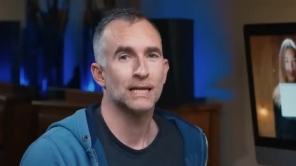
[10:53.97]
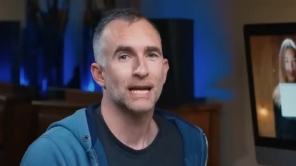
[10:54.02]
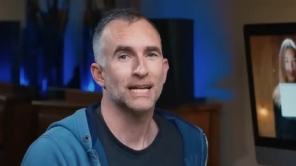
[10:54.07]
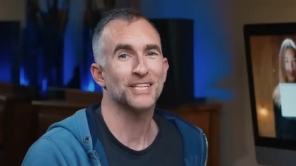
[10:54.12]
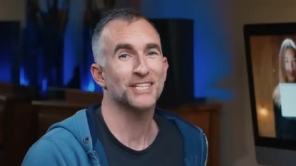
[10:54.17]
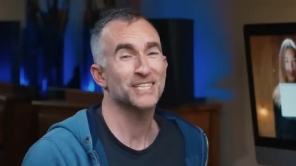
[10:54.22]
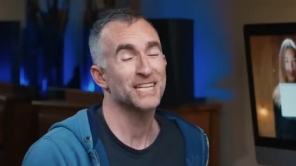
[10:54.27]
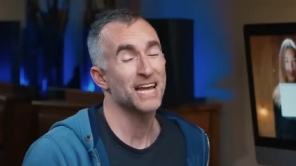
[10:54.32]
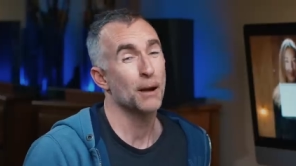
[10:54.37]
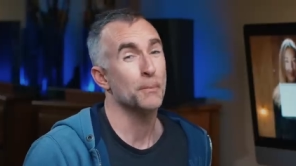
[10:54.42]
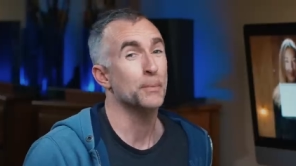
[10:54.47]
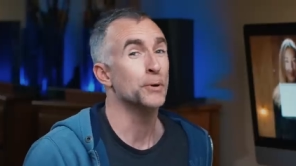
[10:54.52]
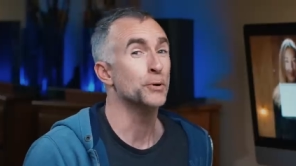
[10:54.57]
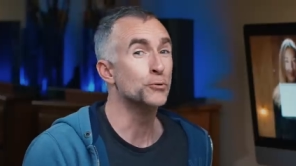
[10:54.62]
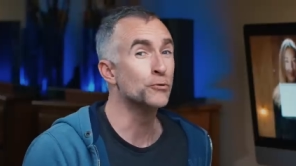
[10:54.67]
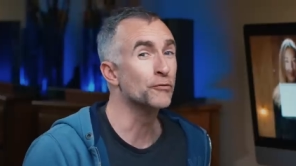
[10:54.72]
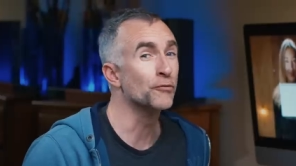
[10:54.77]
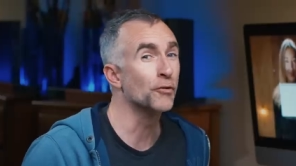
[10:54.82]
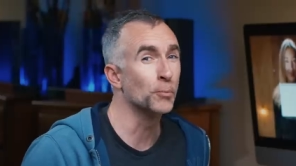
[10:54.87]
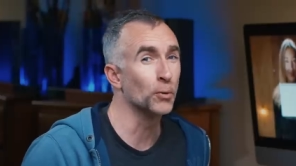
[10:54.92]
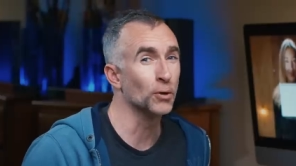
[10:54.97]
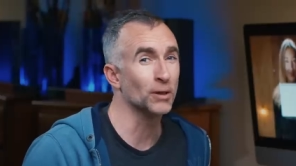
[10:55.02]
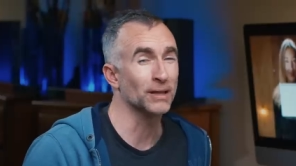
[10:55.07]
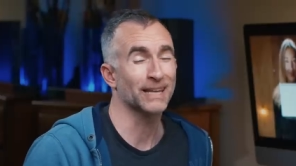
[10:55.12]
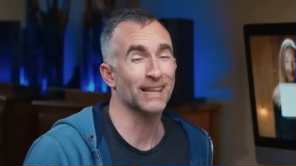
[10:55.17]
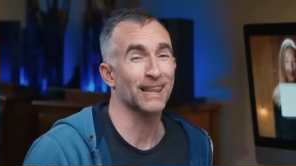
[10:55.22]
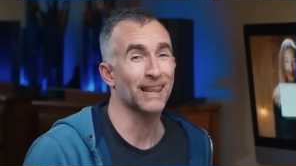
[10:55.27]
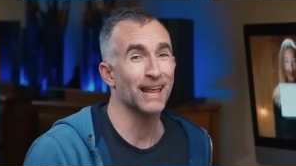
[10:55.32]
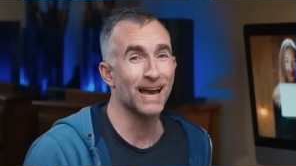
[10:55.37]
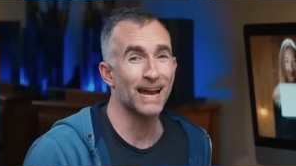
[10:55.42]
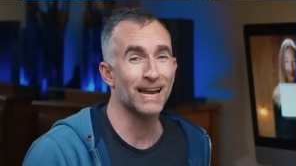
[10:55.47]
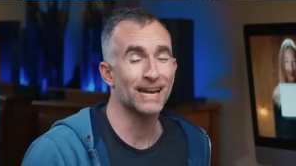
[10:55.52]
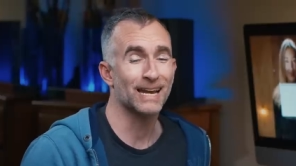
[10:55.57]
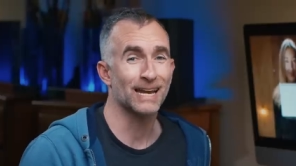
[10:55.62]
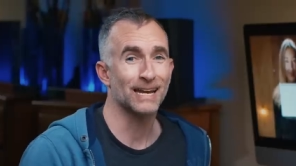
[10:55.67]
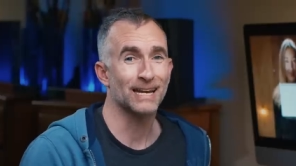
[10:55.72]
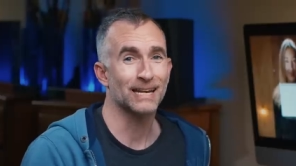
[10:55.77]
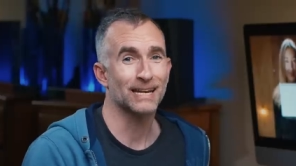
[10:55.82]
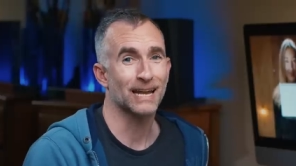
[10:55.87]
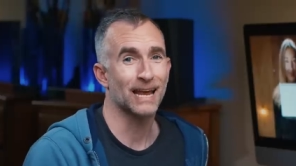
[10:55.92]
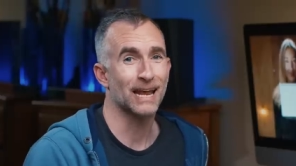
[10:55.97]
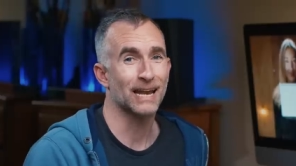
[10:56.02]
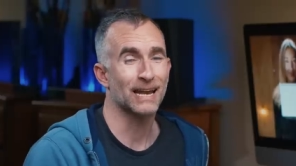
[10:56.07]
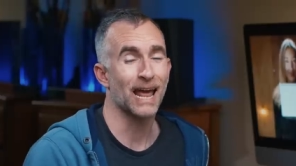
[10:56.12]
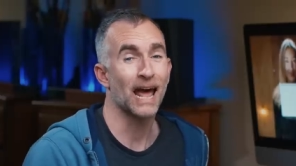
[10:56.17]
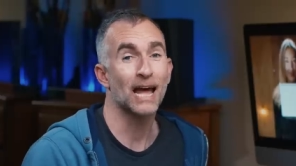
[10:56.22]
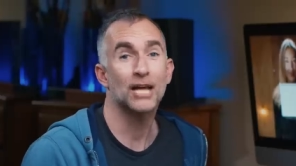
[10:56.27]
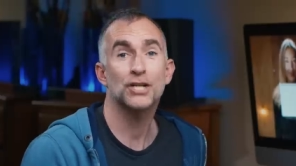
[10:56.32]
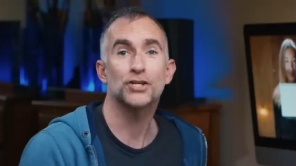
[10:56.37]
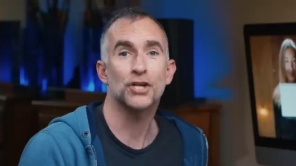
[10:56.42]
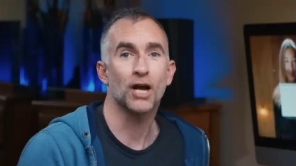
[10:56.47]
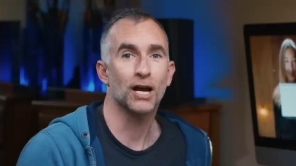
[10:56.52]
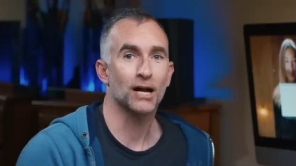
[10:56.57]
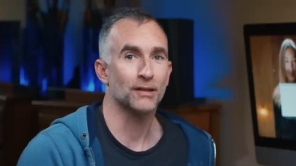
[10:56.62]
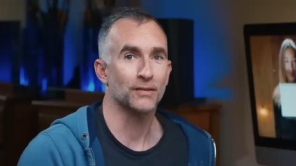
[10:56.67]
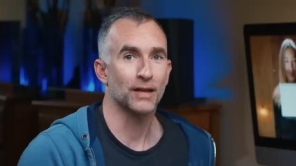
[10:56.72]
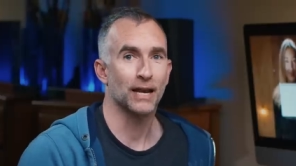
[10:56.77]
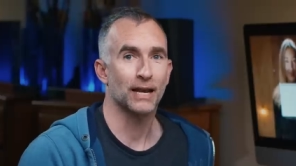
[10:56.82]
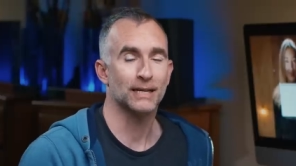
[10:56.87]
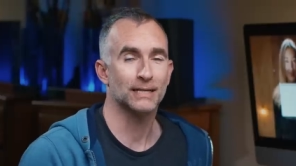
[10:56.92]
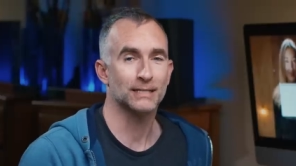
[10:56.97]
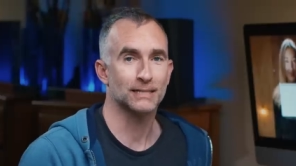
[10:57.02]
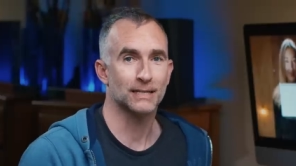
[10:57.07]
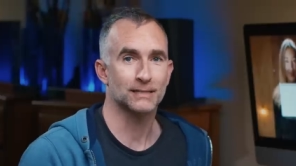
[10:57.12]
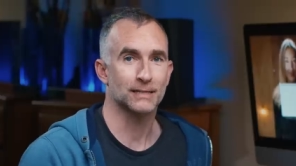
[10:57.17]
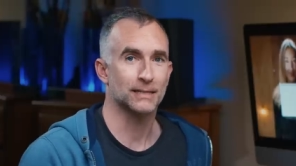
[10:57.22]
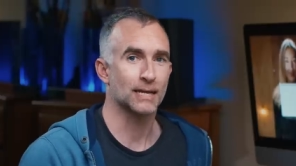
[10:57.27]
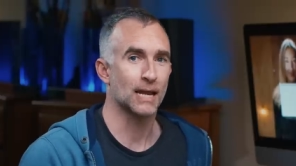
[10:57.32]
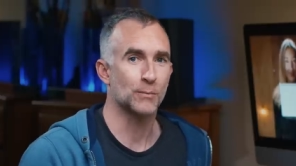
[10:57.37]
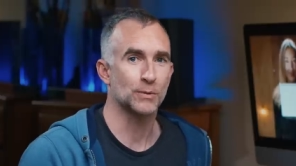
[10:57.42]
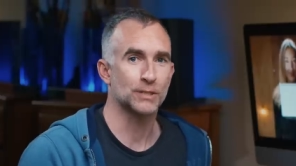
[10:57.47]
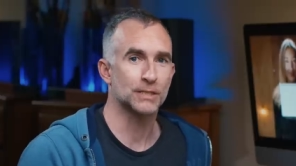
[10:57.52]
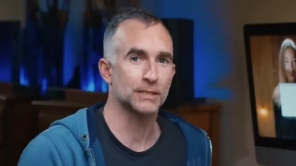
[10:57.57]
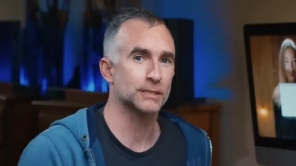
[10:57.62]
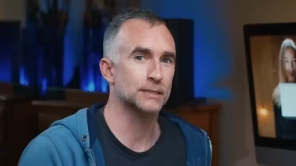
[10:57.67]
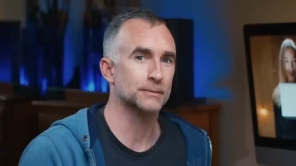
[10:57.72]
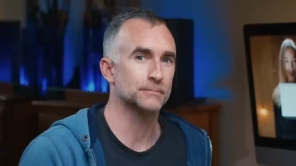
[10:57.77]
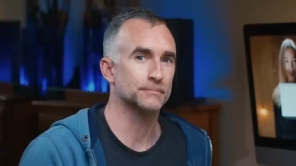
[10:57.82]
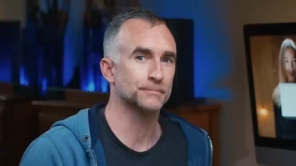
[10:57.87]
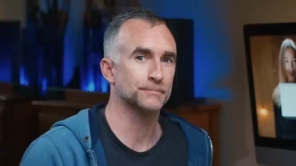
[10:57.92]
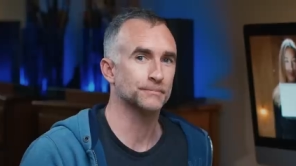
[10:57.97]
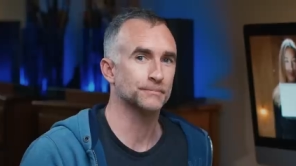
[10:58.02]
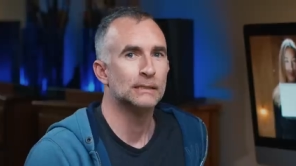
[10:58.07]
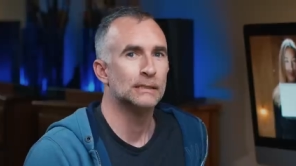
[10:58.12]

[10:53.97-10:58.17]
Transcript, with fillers: and just how maneuverable and light and, and agile that is as a camera system.